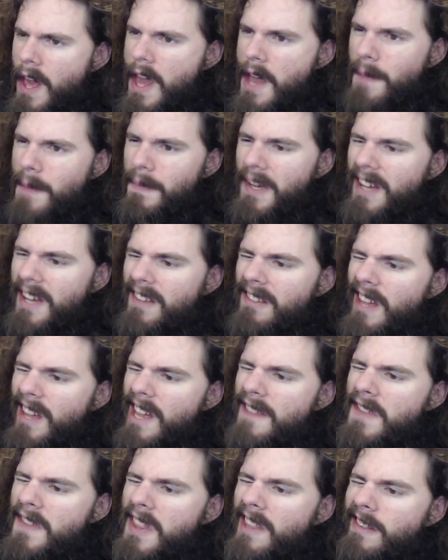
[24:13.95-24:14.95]
Because
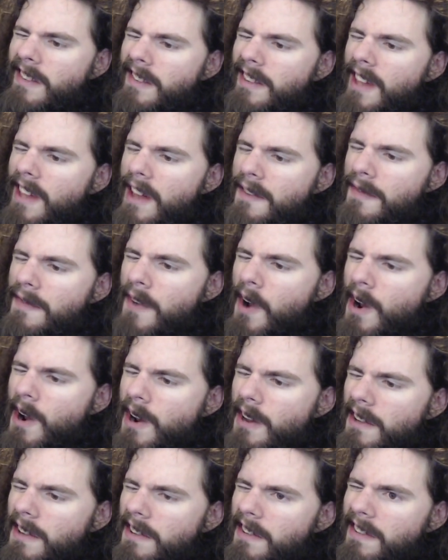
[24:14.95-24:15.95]
even the
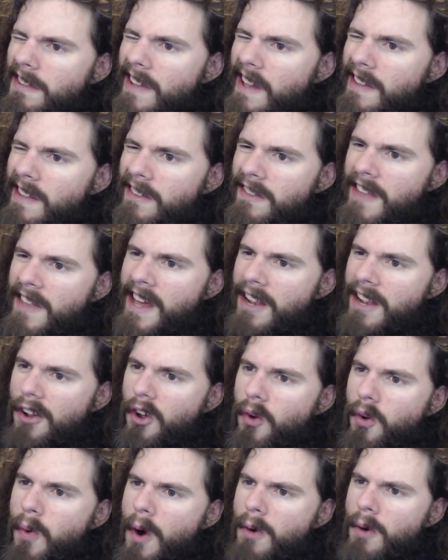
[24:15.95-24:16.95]
CFR says that,
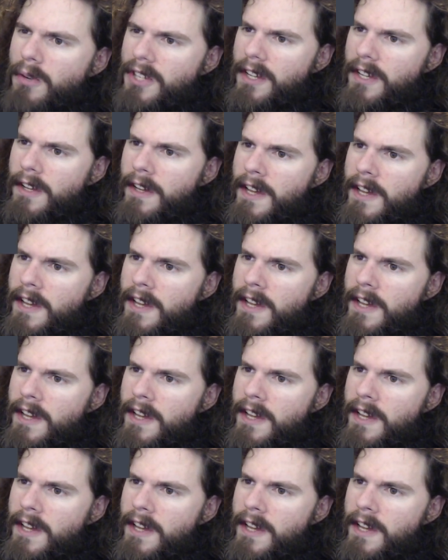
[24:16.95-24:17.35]
quote,